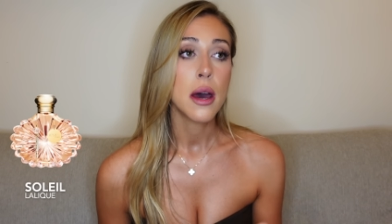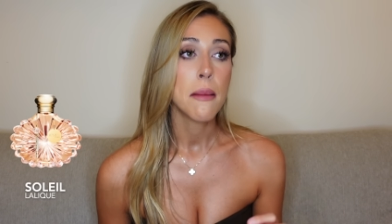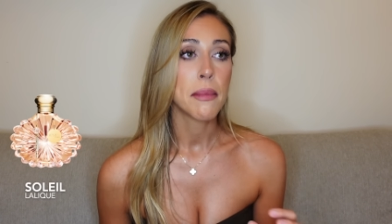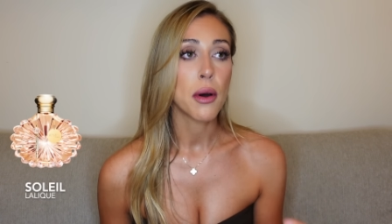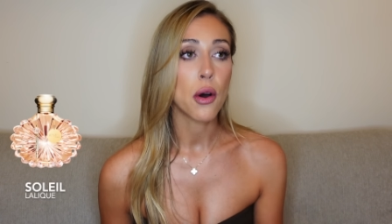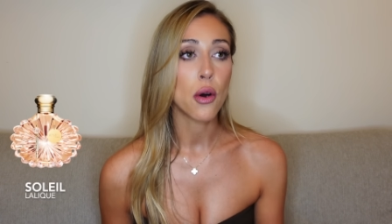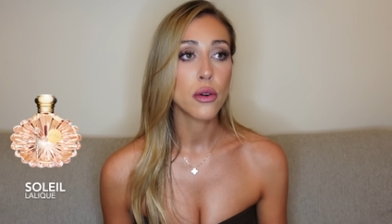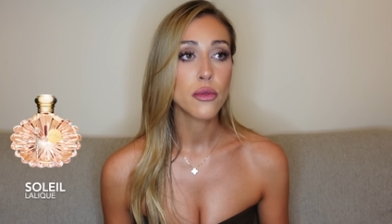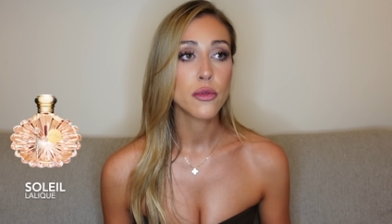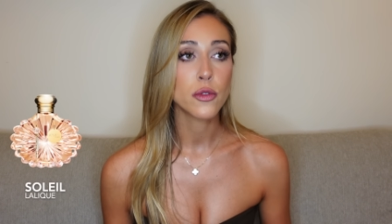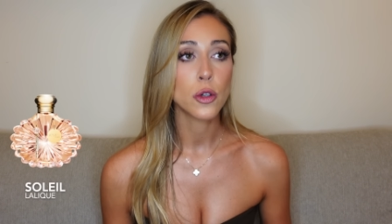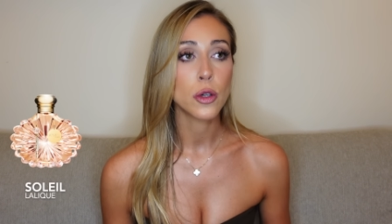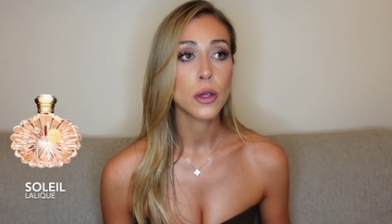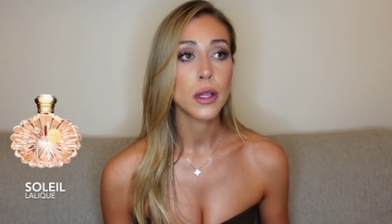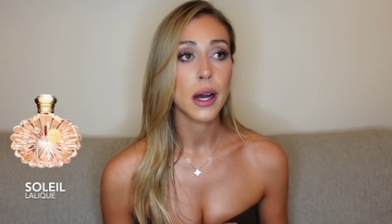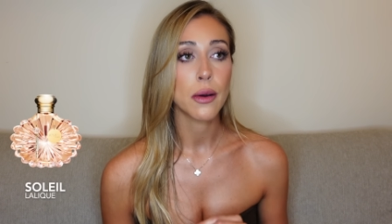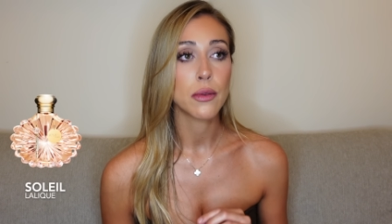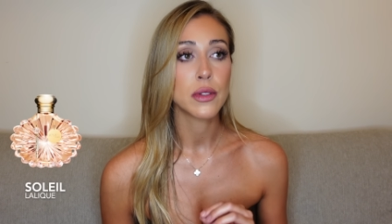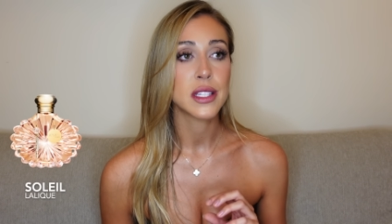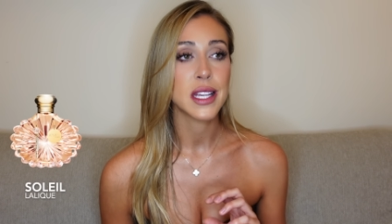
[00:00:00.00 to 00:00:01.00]
But overall,
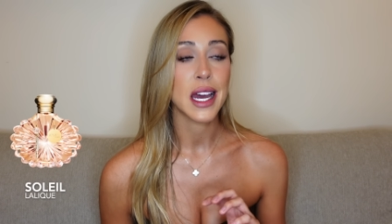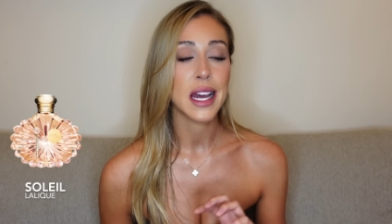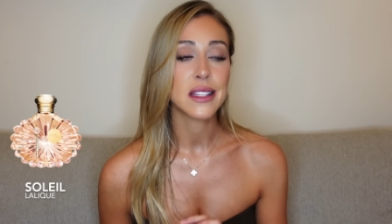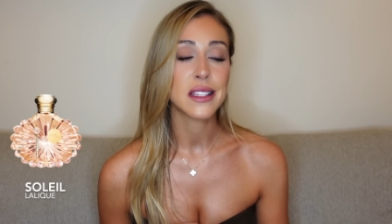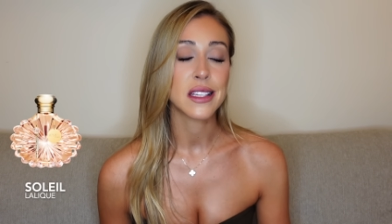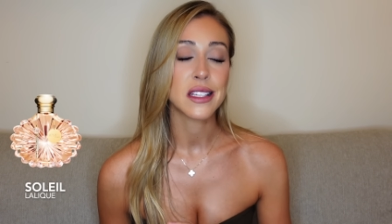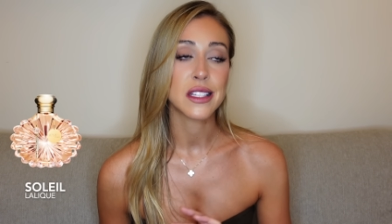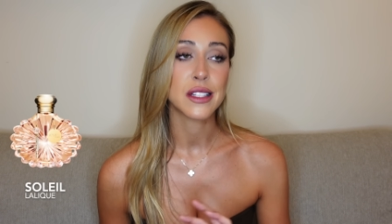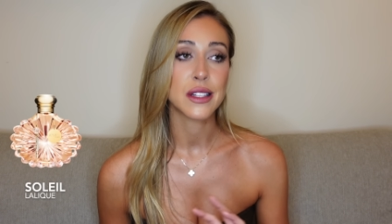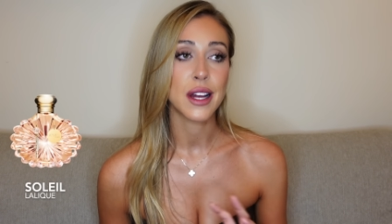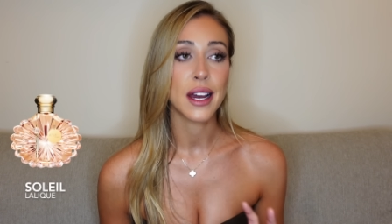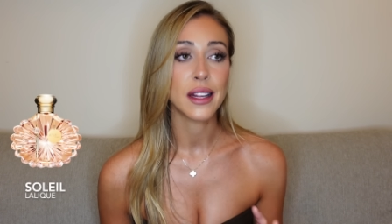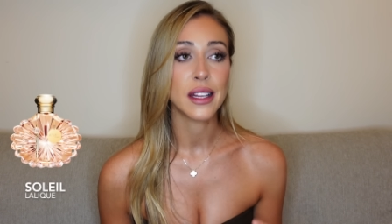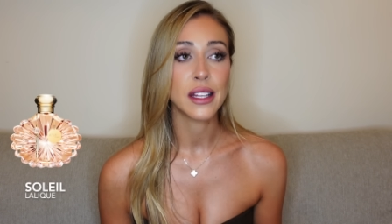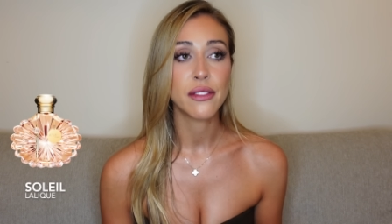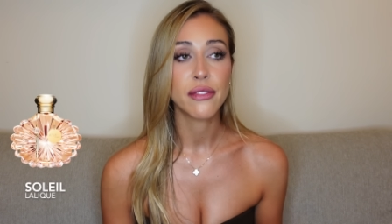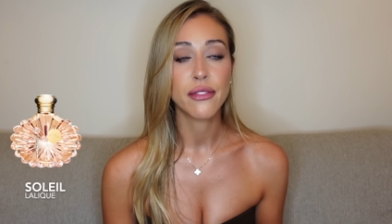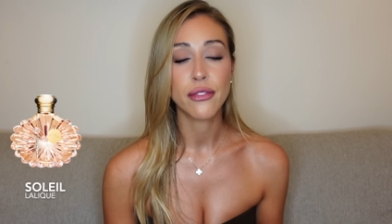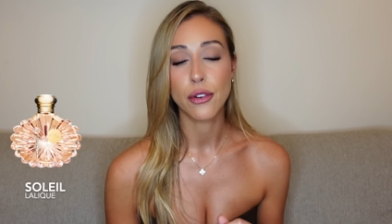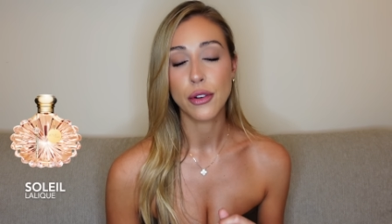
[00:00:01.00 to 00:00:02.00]
I would say it's a
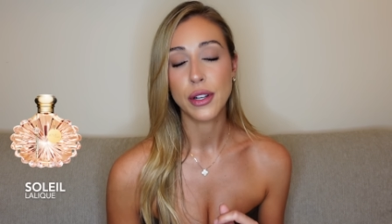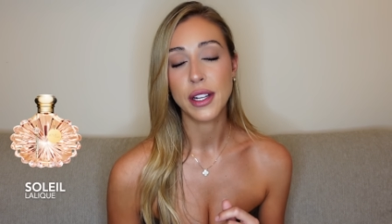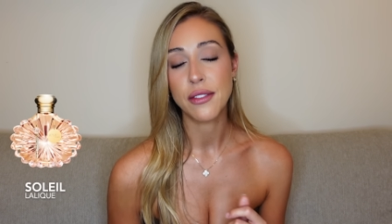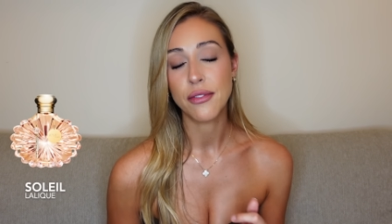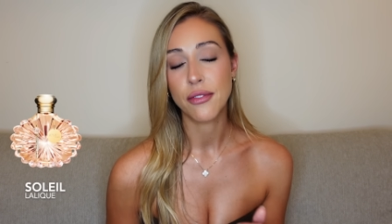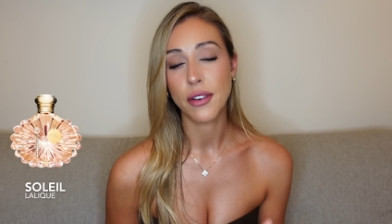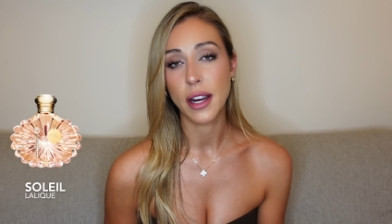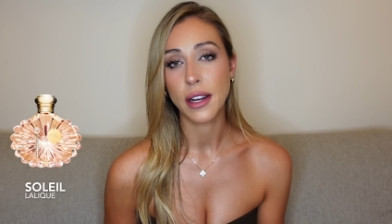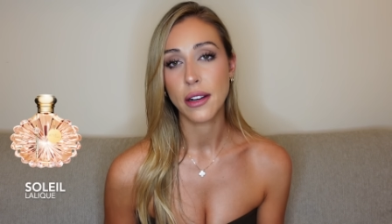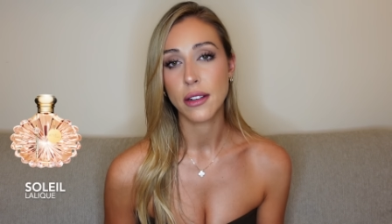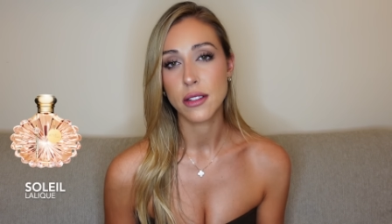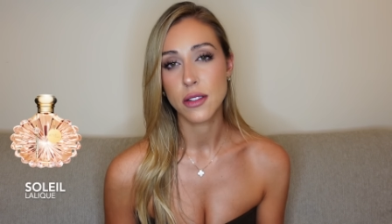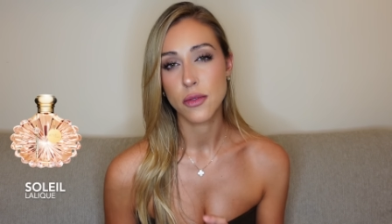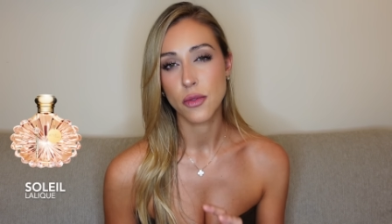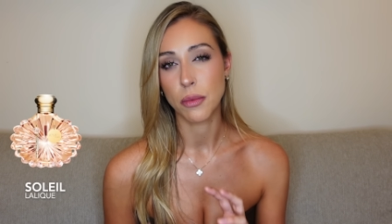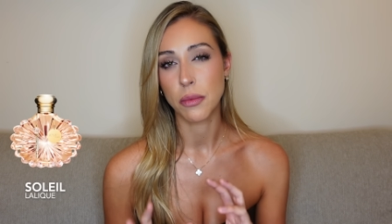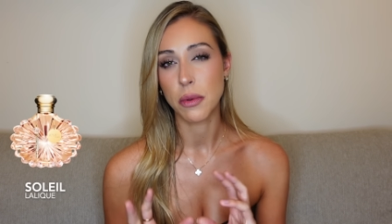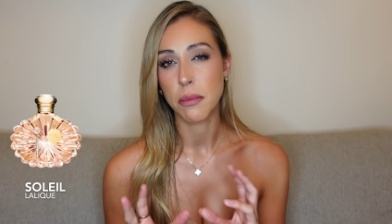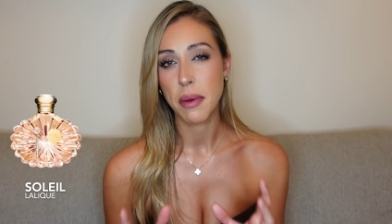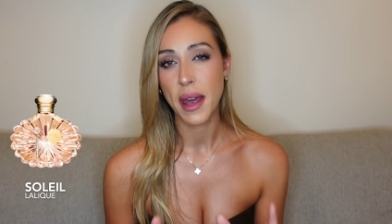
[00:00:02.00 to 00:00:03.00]
slightly fruity fragrance
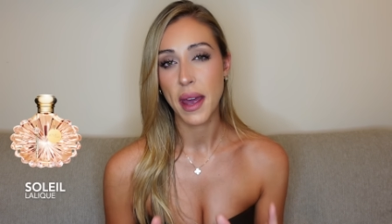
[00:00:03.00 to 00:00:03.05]
from the